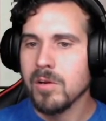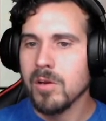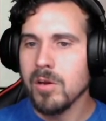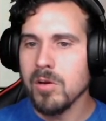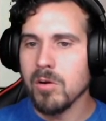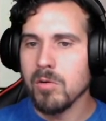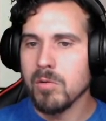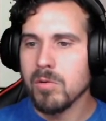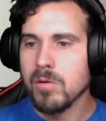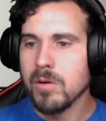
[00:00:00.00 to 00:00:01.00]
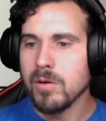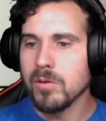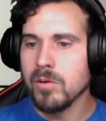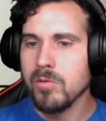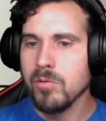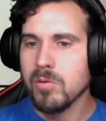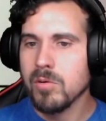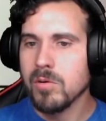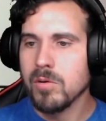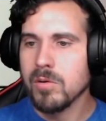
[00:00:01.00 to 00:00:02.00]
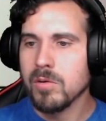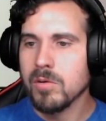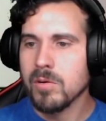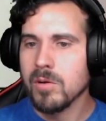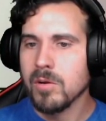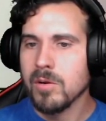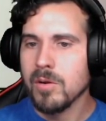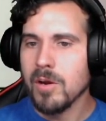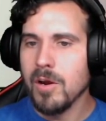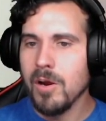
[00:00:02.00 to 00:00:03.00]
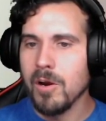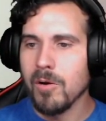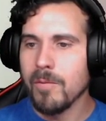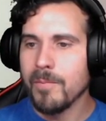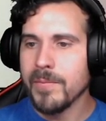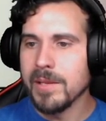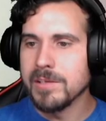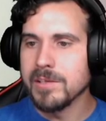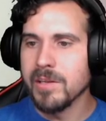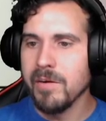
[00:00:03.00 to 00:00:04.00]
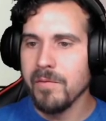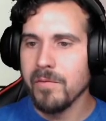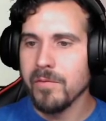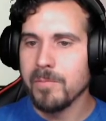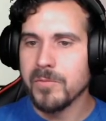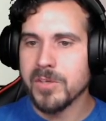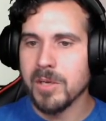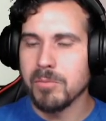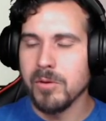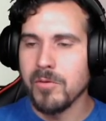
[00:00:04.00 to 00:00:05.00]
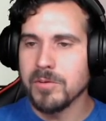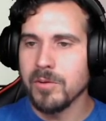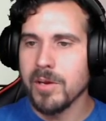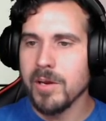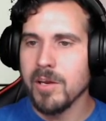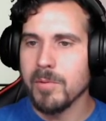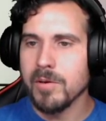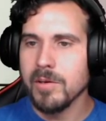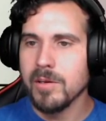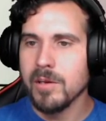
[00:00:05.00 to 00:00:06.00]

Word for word: Oh, hello. Oh, easy enough. Just gotta blow this little guy up, huh?